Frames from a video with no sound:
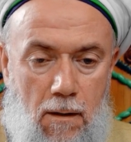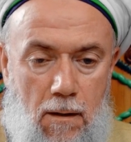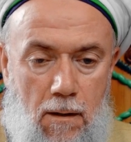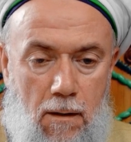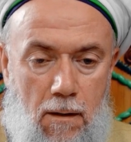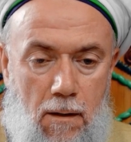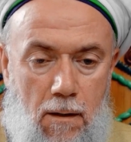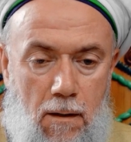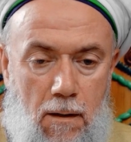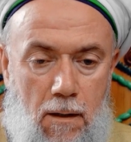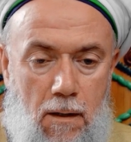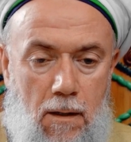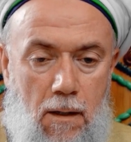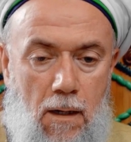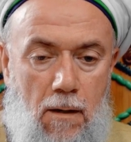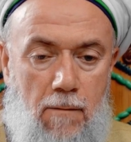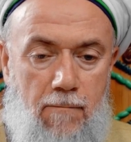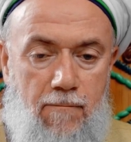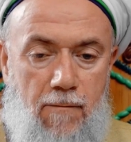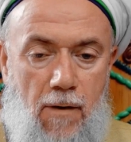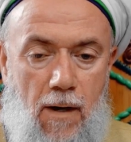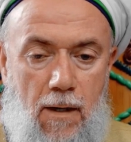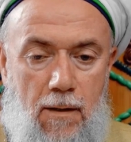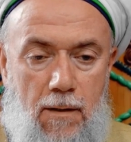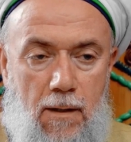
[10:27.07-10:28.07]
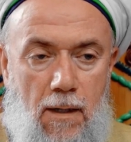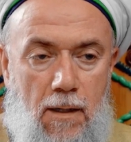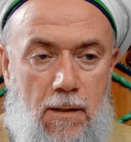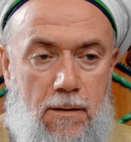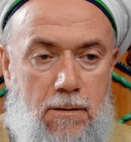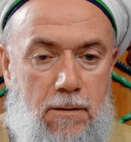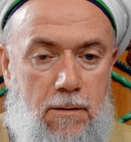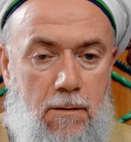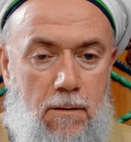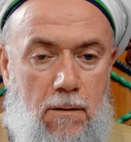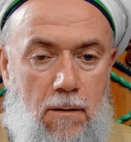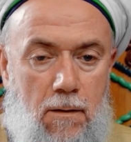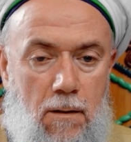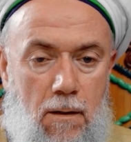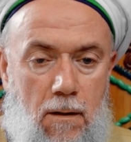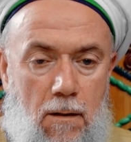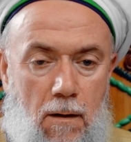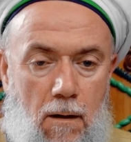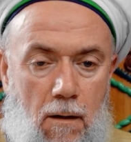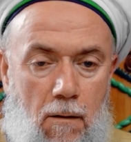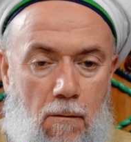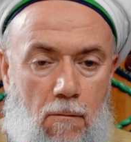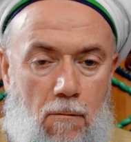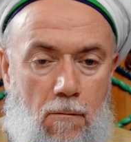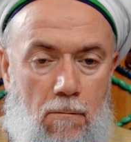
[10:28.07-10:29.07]
He invite us,
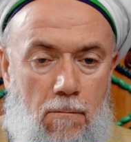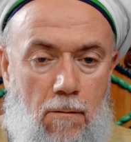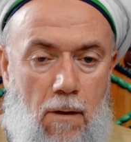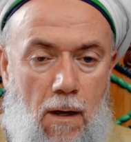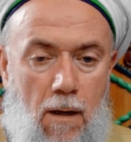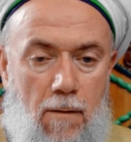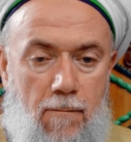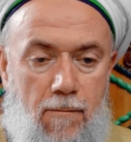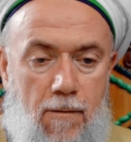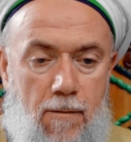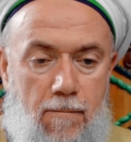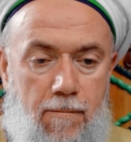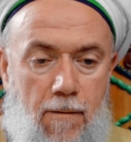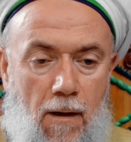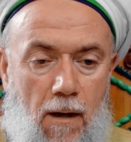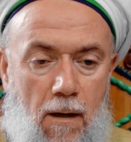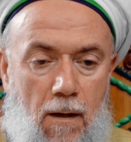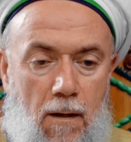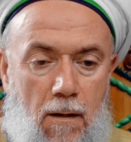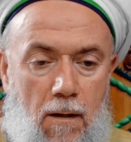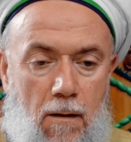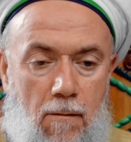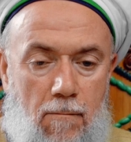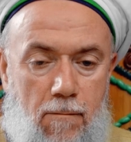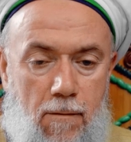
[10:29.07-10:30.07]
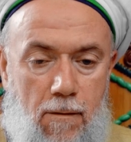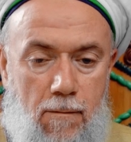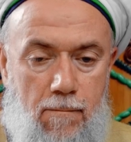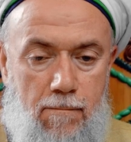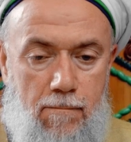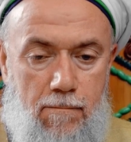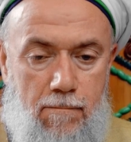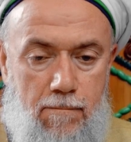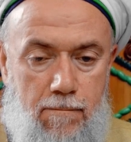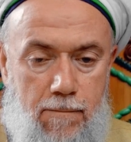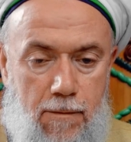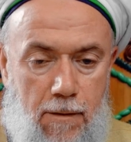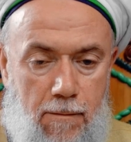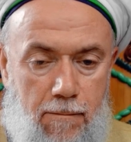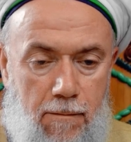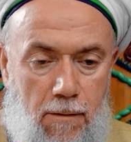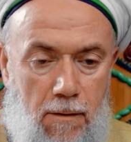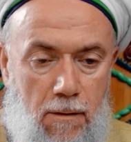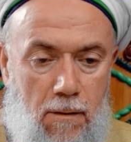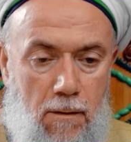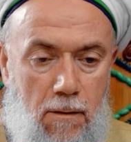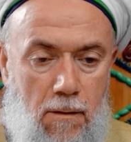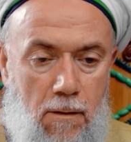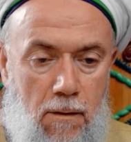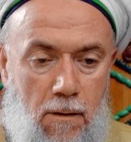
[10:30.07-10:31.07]
all every
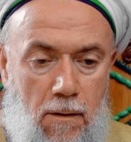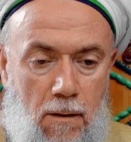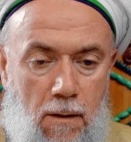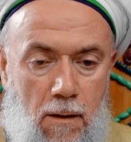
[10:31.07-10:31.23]
people,